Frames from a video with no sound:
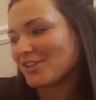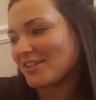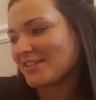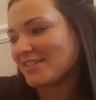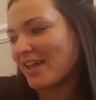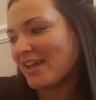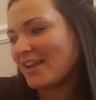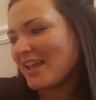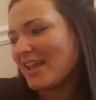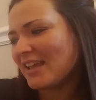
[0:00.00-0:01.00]
she
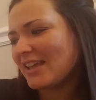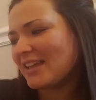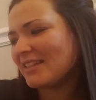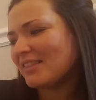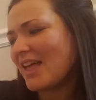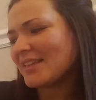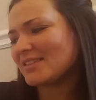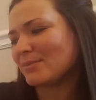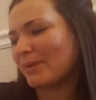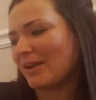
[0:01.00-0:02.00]
said, "eat
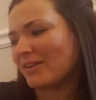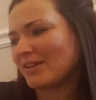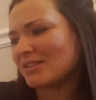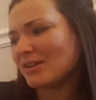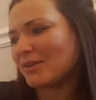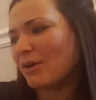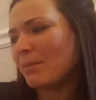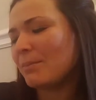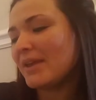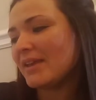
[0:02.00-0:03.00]
lots of berries and grow
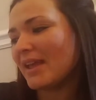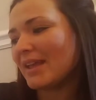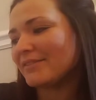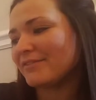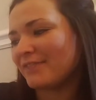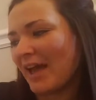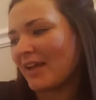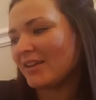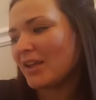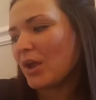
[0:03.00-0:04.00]
big and
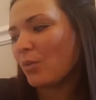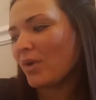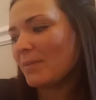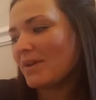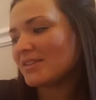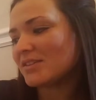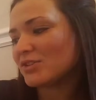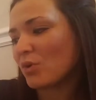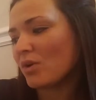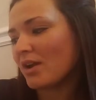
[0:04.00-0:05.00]
fat. We must
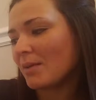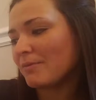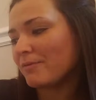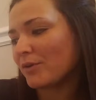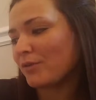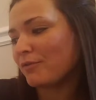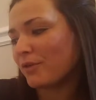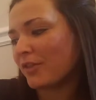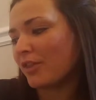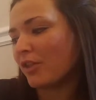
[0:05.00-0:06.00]
store up food
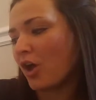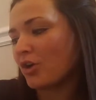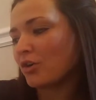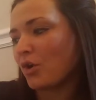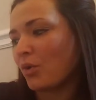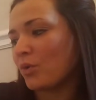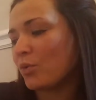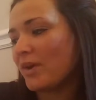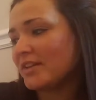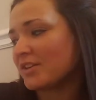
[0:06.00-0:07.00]
for the long, cold
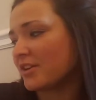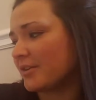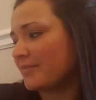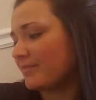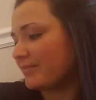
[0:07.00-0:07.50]
winter."